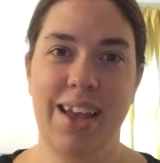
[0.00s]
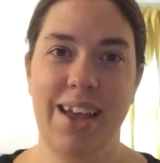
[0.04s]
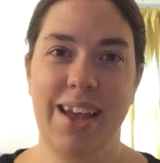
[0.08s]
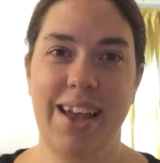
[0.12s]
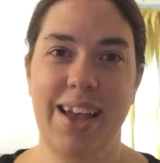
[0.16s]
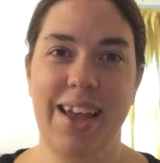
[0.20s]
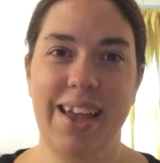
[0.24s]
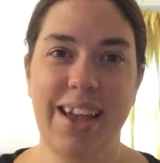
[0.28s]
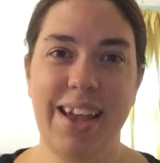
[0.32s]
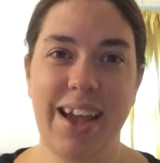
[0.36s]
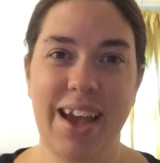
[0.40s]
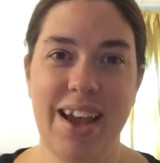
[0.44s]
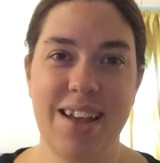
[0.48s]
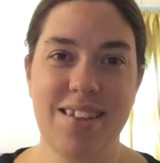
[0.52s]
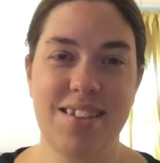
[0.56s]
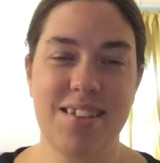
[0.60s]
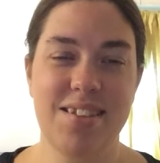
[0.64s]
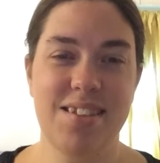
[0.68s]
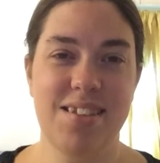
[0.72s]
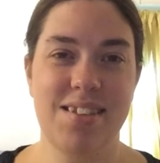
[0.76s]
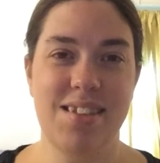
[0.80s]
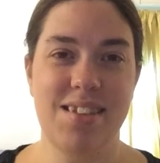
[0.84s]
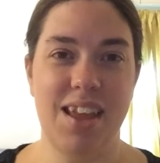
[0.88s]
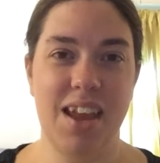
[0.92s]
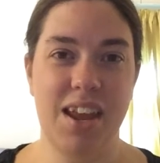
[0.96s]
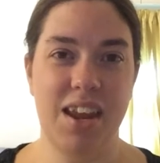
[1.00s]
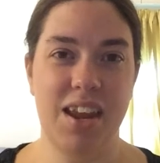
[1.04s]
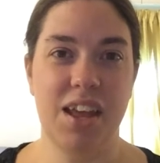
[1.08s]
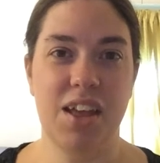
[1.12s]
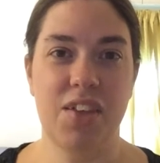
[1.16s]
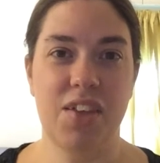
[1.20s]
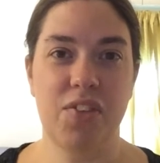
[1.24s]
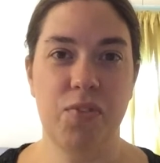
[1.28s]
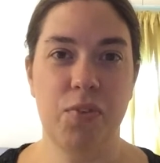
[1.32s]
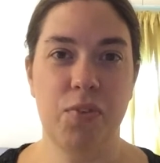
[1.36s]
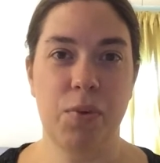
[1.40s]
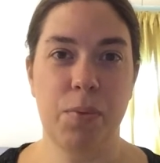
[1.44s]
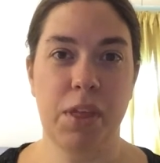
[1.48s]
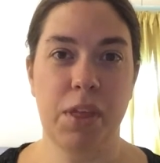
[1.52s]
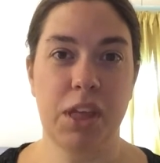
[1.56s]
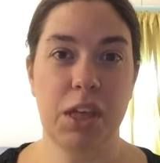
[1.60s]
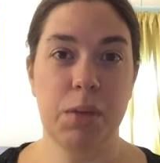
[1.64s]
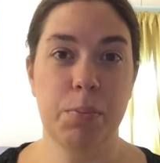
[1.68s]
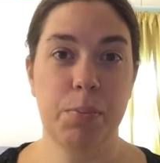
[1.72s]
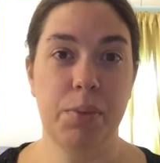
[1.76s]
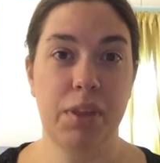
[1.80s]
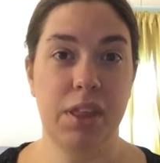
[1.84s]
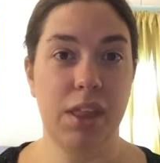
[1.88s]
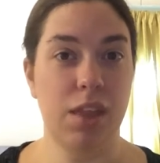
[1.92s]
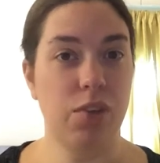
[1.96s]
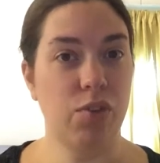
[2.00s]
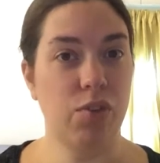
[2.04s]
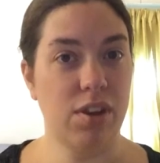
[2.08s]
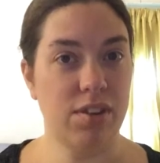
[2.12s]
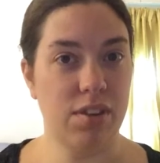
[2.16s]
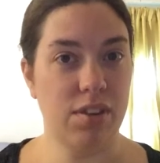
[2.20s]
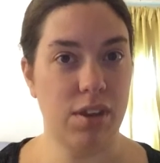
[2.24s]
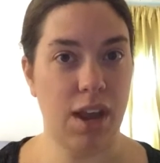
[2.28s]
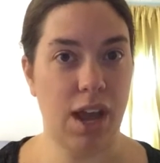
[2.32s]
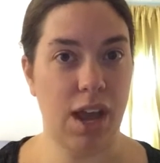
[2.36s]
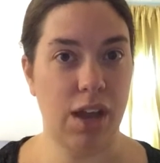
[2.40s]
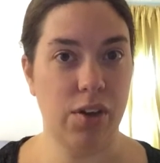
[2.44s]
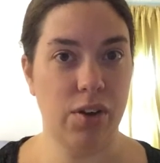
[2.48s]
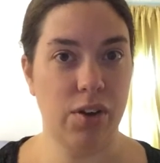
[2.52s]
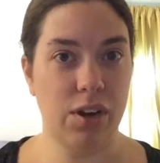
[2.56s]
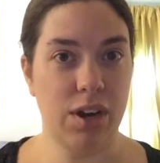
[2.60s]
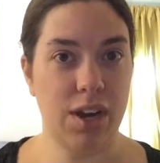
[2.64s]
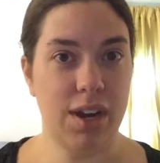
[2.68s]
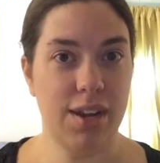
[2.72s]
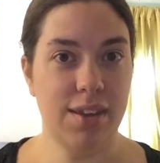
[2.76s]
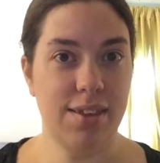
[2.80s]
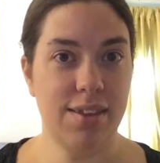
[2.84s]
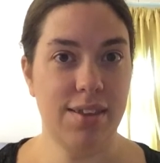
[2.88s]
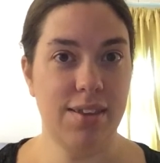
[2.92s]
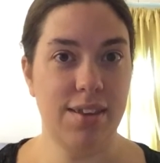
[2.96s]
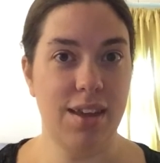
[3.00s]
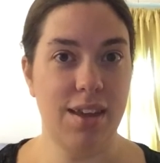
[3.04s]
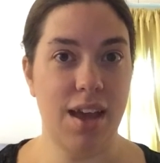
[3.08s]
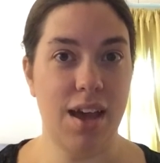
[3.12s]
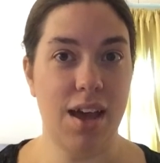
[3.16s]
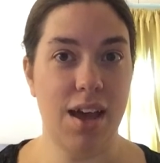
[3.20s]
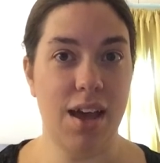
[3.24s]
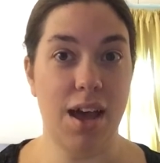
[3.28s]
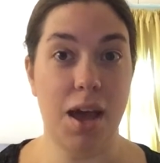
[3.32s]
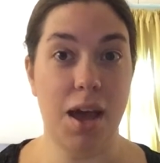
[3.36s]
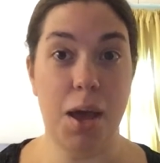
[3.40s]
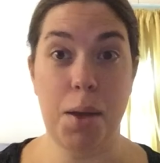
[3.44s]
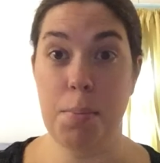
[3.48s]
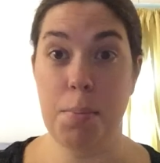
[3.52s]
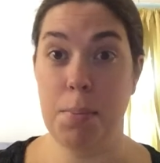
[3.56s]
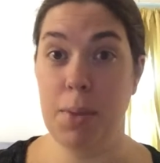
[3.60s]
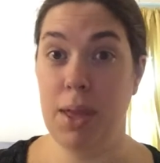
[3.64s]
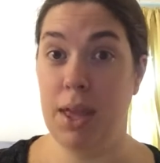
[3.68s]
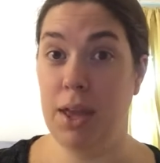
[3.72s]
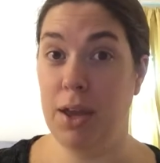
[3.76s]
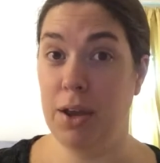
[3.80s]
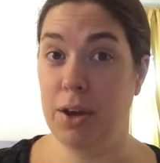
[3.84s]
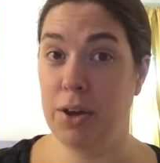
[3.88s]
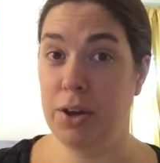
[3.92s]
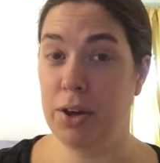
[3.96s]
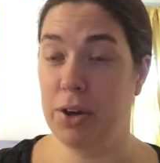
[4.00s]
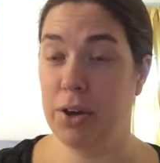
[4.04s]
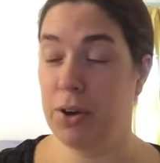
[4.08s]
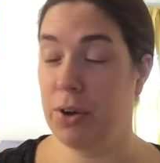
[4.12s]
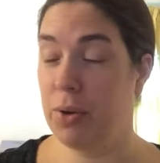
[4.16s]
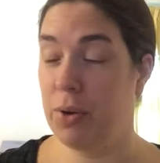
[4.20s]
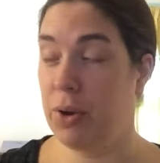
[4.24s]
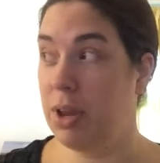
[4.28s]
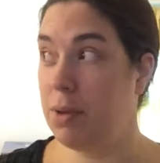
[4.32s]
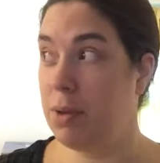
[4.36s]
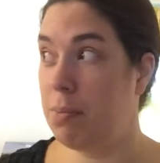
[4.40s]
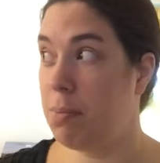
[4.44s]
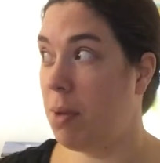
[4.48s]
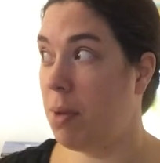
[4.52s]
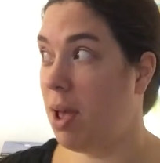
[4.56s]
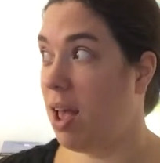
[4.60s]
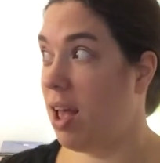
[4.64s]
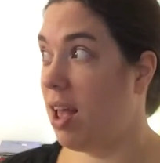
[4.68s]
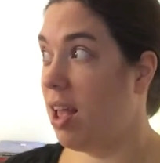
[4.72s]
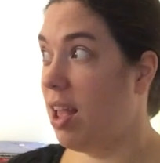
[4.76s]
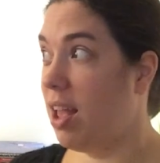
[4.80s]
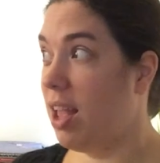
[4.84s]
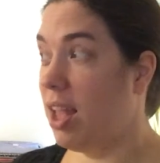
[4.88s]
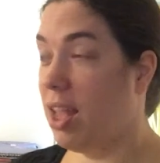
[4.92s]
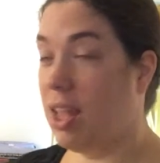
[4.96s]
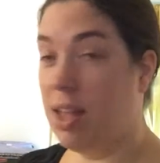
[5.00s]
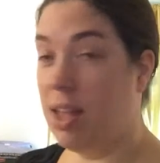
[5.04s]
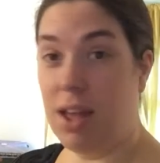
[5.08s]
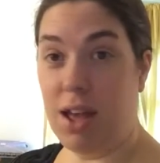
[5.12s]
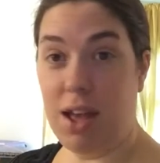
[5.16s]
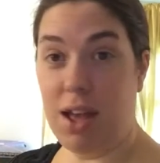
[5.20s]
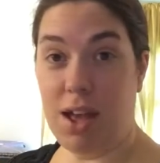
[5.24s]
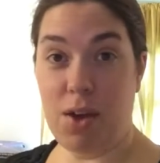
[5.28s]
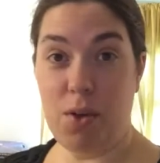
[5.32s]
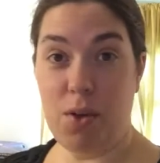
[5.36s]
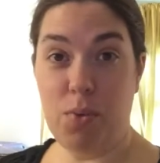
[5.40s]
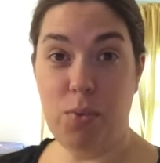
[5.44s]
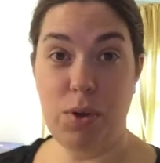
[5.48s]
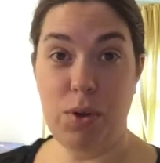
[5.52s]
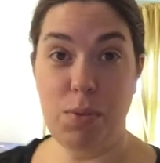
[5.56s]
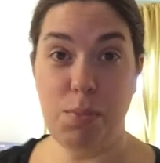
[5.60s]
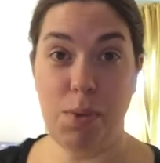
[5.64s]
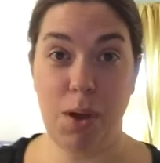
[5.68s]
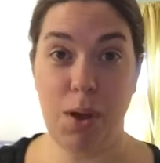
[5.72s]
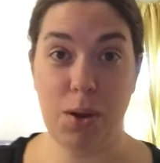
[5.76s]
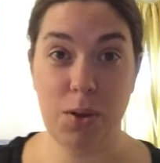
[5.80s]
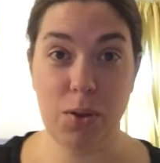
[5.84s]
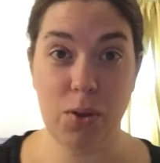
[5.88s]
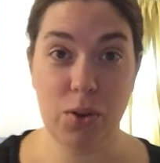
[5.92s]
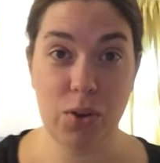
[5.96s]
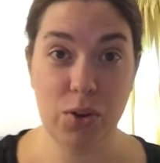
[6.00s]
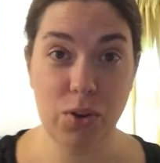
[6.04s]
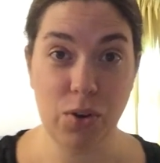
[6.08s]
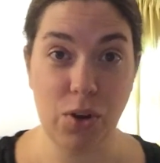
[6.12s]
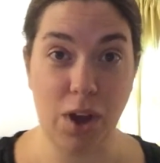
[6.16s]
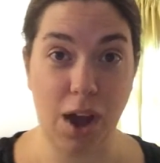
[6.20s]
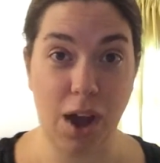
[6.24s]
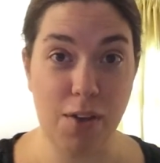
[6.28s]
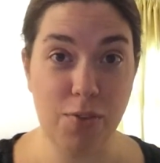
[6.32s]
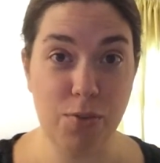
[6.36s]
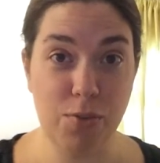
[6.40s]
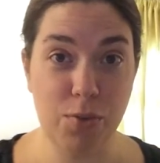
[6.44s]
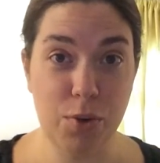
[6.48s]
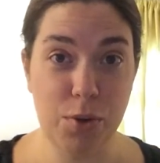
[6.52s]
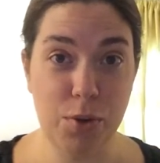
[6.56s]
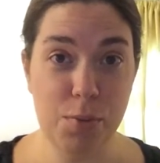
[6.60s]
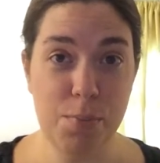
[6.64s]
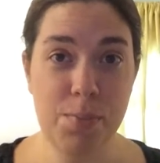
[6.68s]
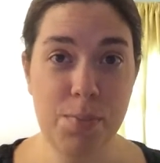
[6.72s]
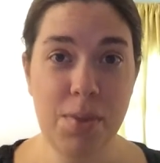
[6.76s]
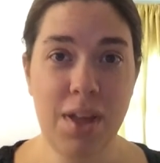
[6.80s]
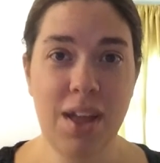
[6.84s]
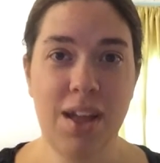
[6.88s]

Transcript: Hey guys, this is Edith from the Completely Dressed Anachronist. I'm here in my remodeled craft room.